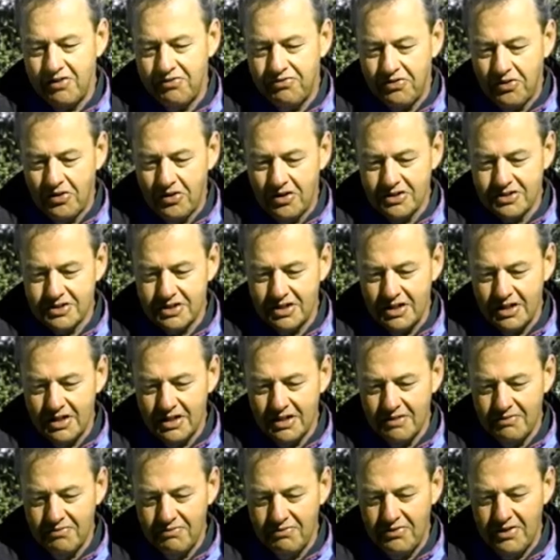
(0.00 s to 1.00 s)

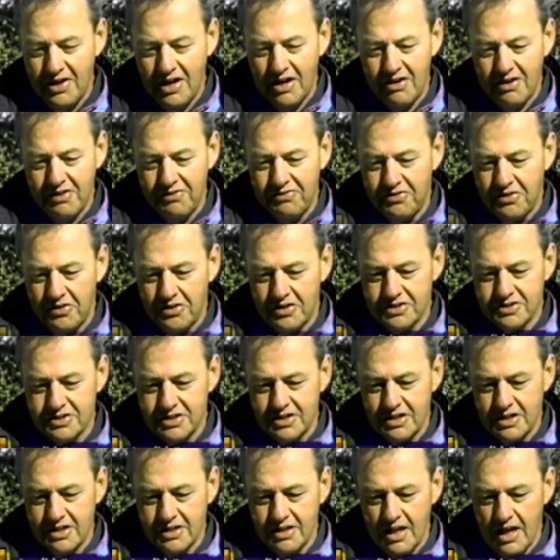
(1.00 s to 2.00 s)
fortunate, very
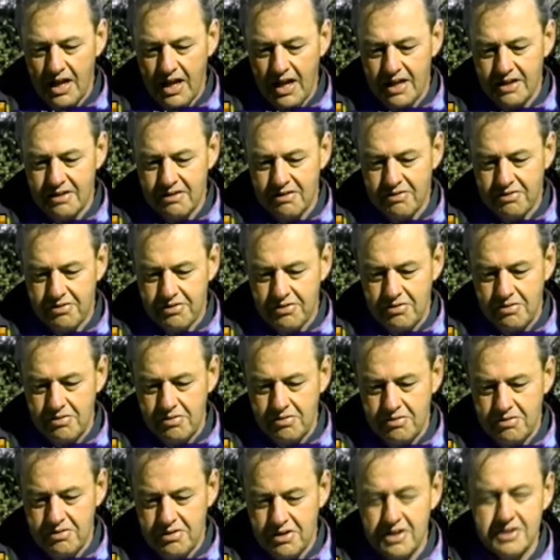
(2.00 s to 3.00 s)
fortunate that
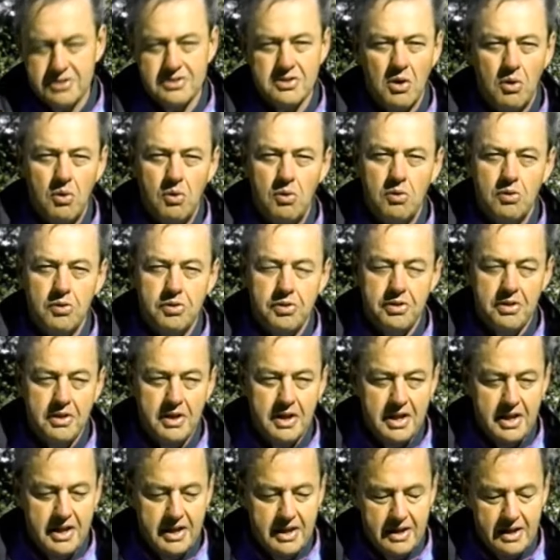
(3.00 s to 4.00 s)
through this whole
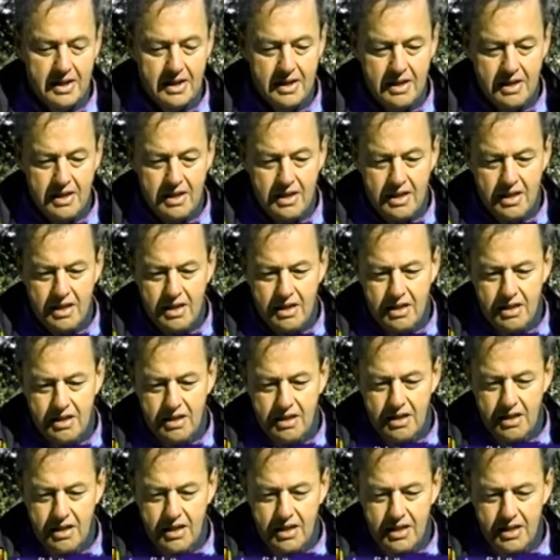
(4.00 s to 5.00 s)
thing,
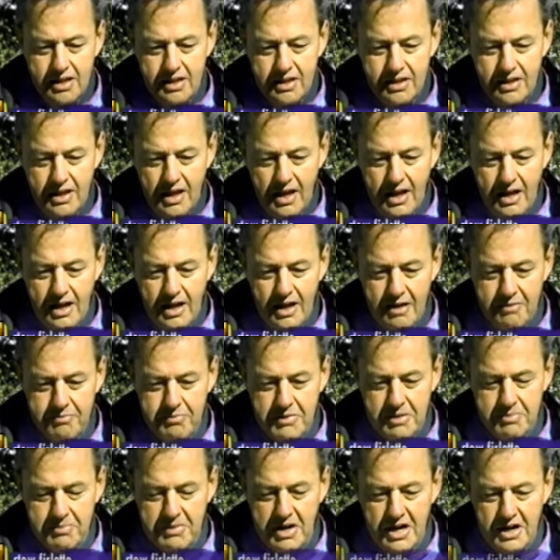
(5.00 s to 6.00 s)
and uh, I've
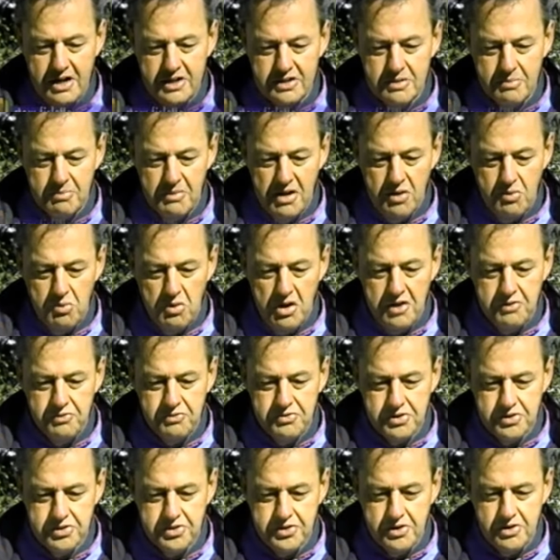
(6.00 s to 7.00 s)
been married to my wife
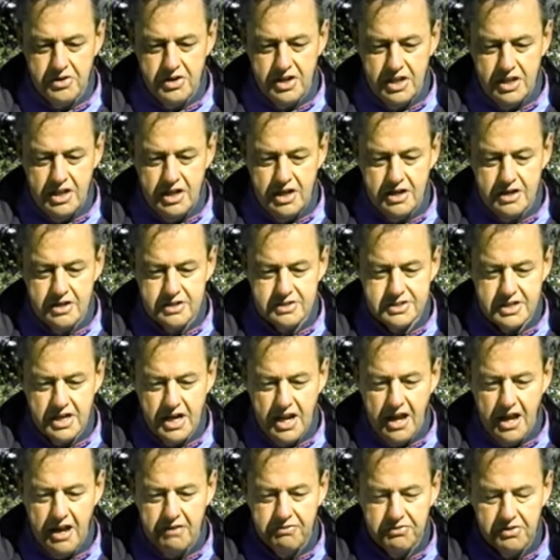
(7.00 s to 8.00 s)
for 30 years,
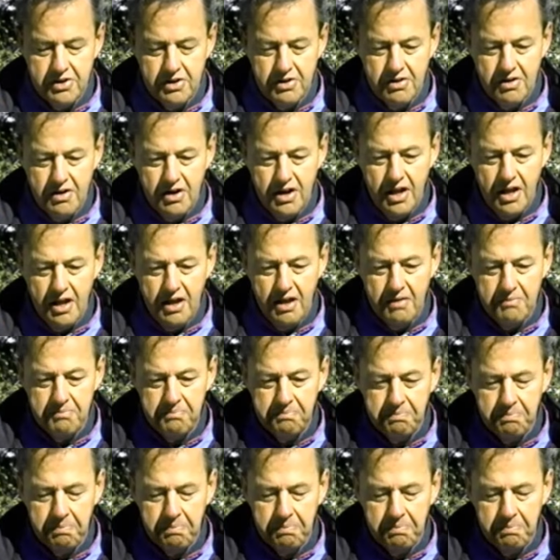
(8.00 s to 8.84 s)
and after uh,